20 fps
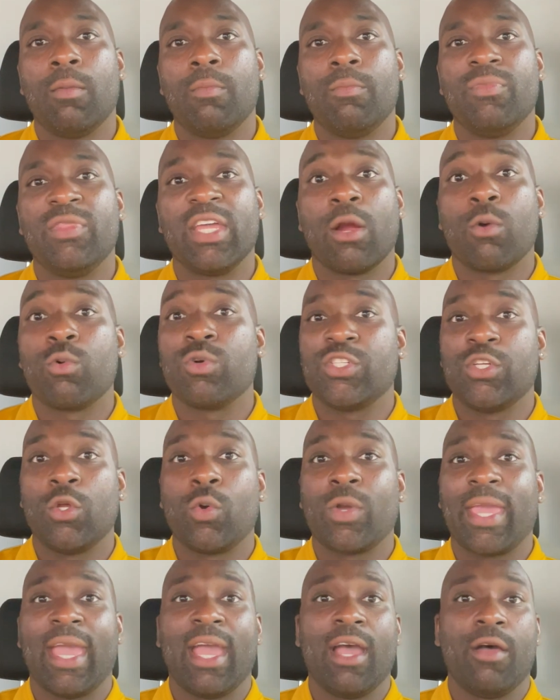there was no
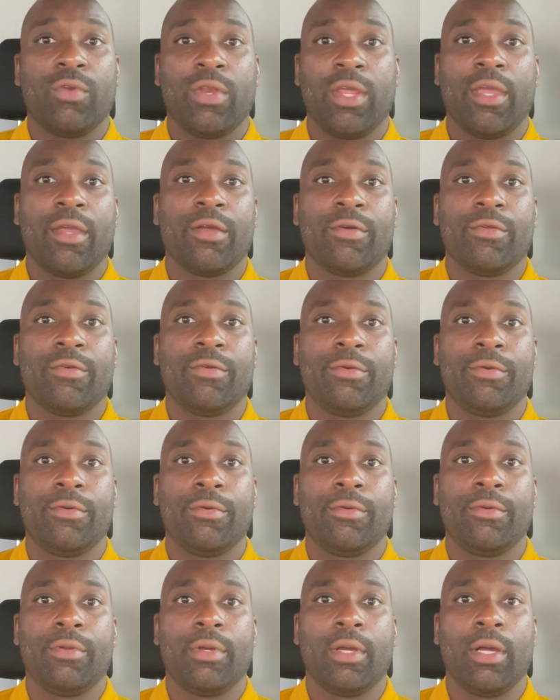countdown
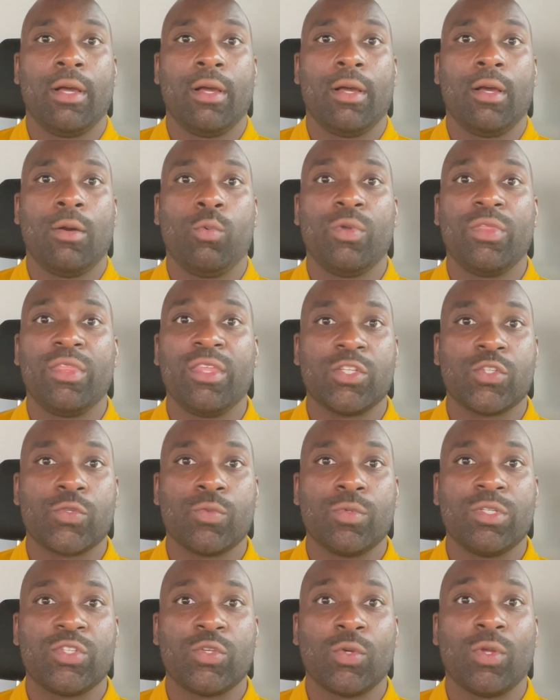with this
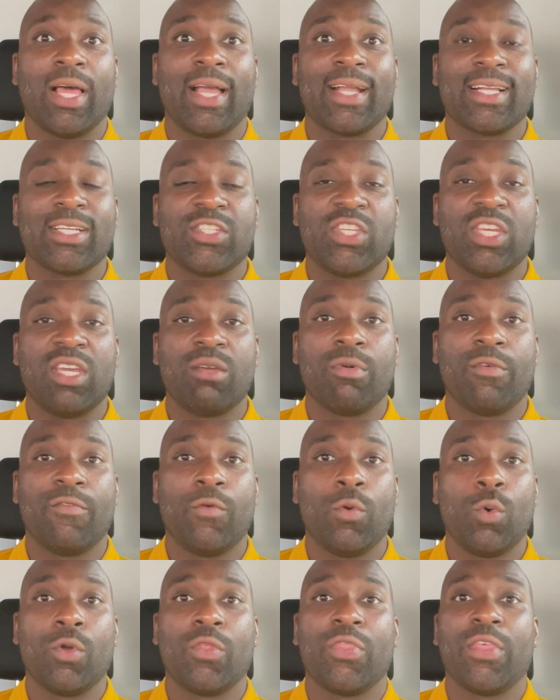one. So like I said
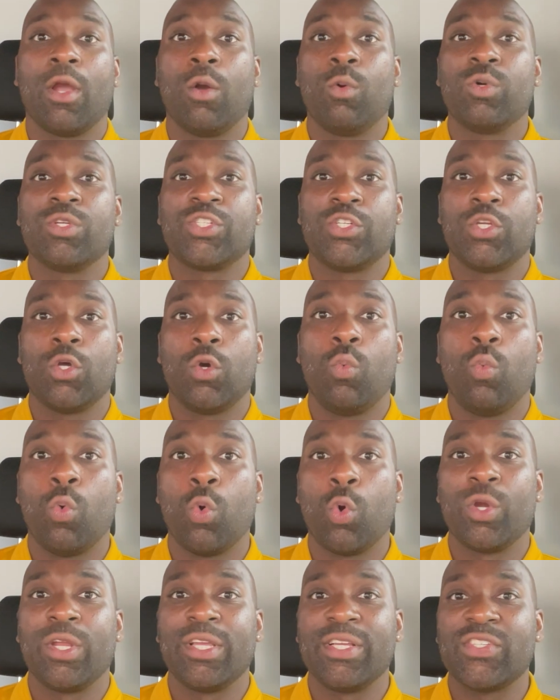before, there was no
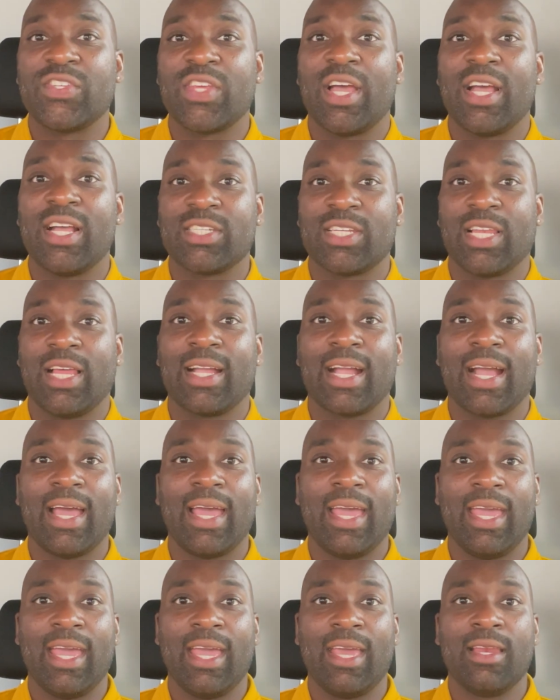warning signs like I
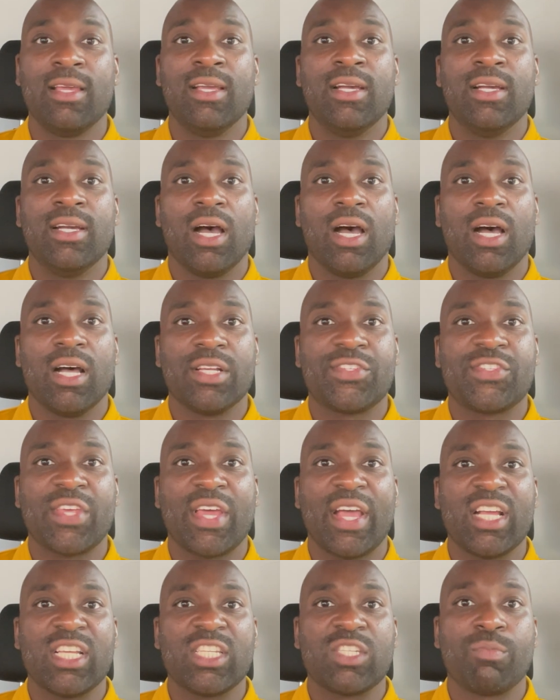had
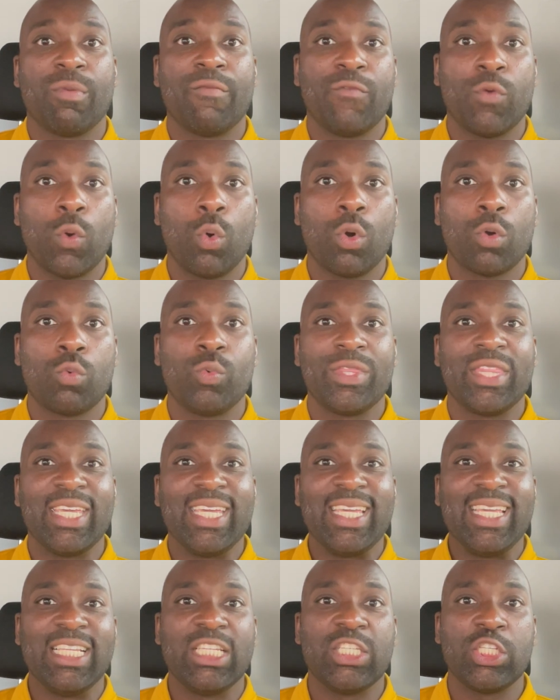signs before with the
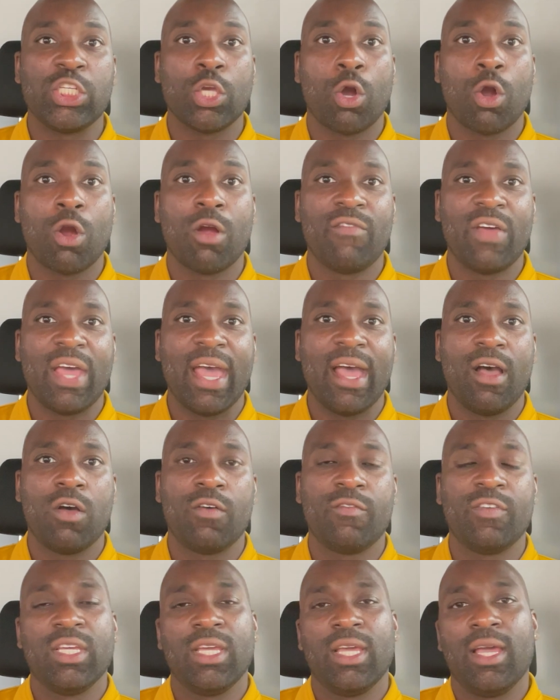EGR
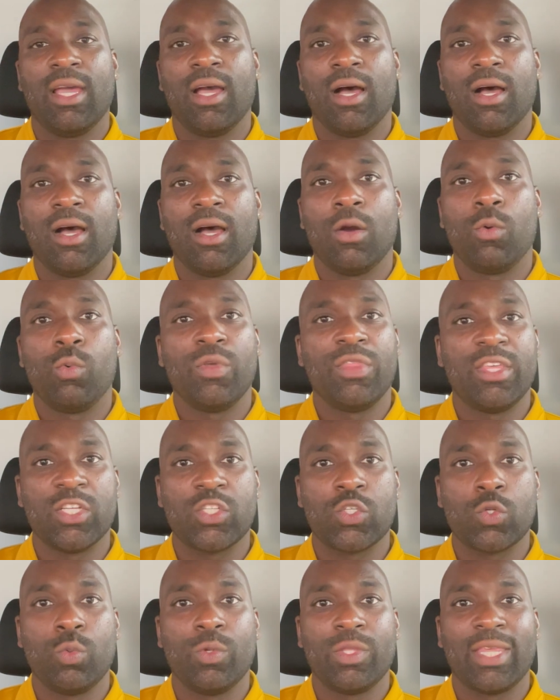valve. With
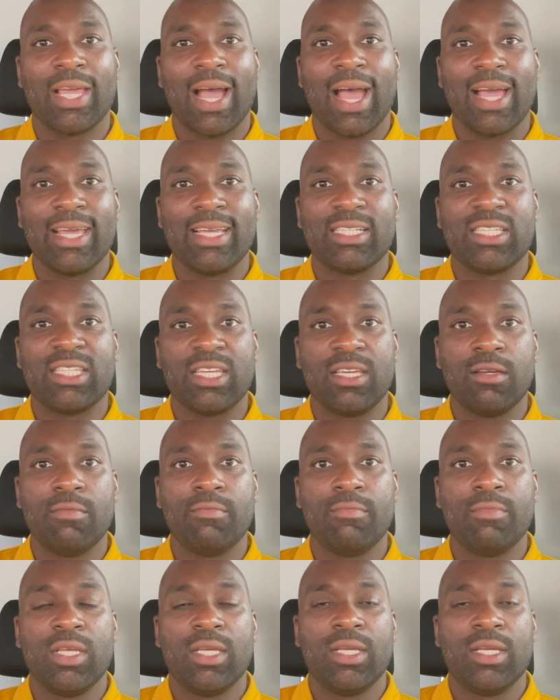this one, with the ISM,